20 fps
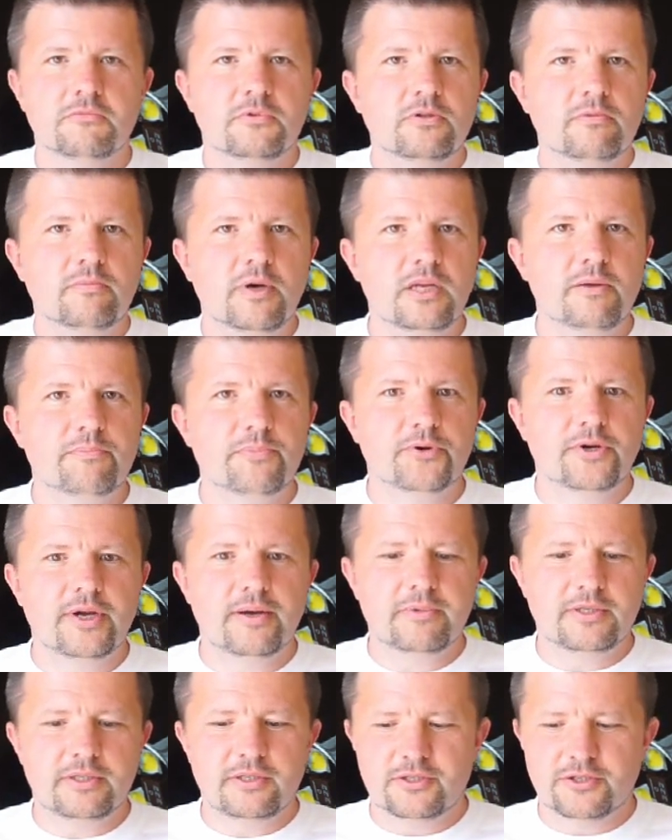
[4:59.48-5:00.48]
too many
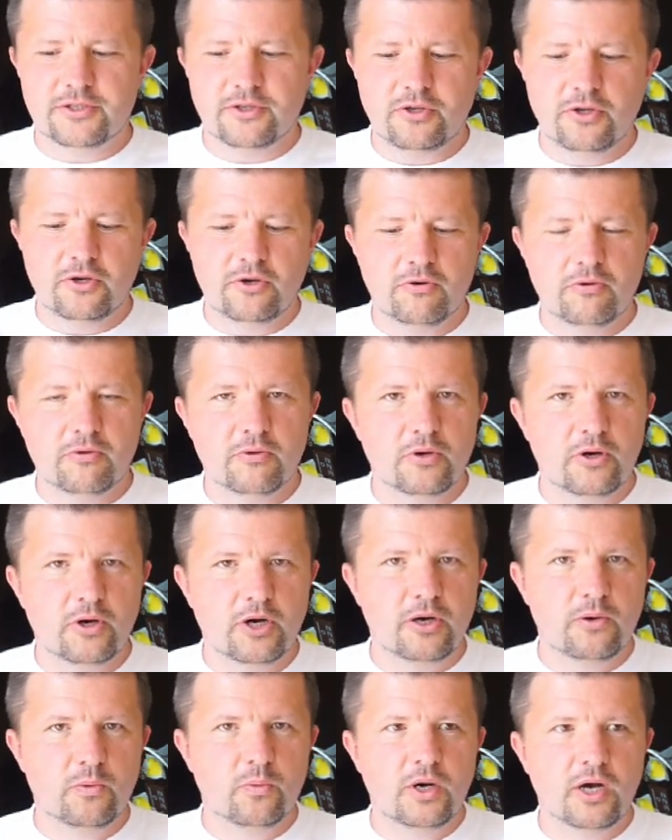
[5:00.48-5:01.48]
parameters, you know,
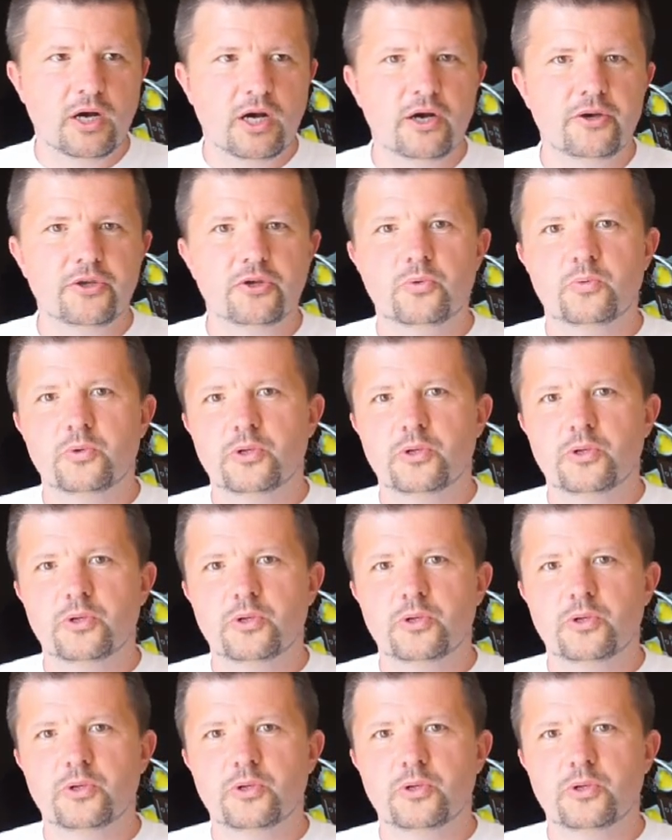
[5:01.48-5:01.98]
how you